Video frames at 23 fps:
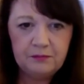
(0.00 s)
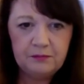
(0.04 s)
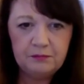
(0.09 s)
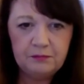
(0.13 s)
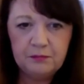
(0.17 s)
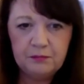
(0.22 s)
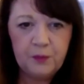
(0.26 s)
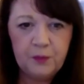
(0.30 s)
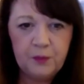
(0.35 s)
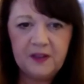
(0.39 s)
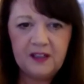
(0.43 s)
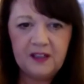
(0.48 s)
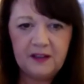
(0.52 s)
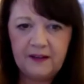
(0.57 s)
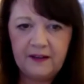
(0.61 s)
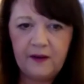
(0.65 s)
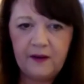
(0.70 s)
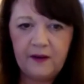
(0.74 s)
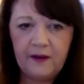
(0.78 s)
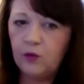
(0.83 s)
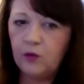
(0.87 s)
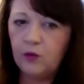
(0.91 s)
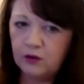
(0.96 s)
bubble
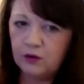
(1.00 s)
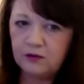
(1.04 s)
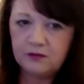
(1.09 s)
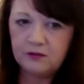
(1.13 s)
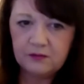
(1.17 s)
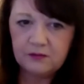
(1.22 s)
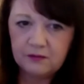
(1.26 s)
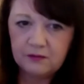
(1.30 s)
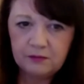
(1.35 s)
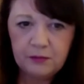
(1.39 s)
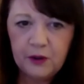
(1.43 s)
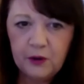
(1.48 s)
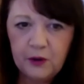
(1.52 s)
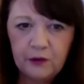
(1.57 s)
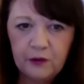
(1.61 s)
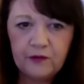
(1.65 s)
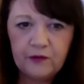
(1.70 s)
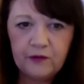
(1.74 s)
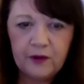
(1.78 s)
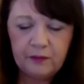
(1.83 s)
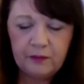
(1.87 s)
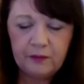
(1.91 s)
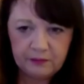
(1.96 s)
and they won't move
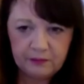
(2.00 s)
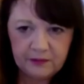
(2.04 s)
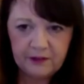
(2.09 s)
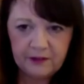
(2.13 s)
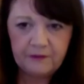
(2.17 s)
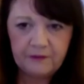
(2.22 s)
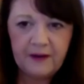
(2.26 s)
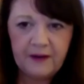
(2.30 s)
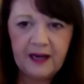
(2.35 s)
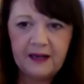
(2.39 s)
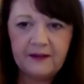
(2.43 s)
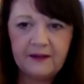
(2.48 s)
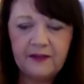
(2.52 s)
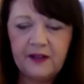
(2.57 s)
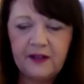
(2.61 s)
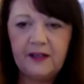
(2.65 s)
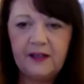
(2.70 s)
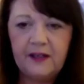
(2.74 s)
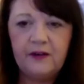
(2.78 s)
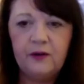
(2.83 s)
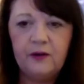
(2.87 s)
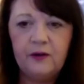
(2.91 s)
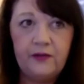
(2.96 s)
from the fact
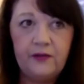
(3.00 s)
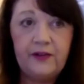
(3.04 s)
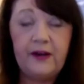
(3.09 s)
that, you know,